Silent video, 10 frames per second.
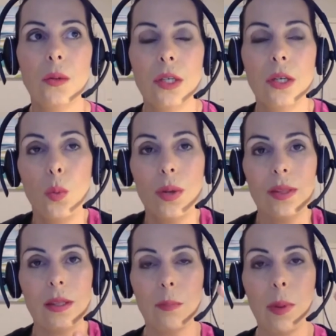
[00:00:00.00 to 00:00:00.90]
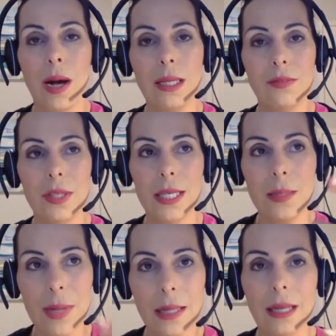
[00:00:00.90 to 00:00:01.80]
within the body of the
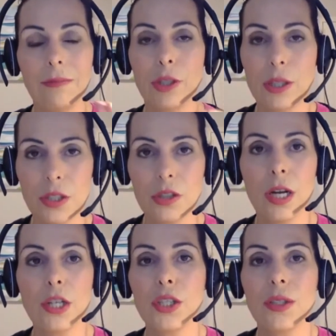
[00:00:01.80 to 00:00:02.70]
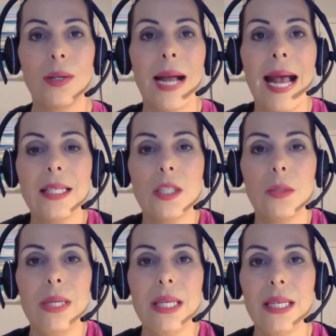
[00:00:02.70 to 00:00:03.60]
email, after it's structured, there has to
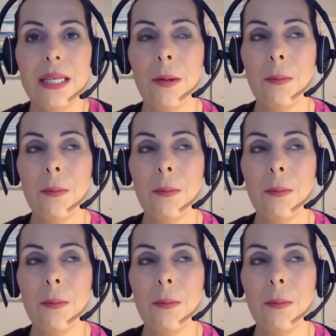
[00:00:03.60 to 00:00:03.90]
be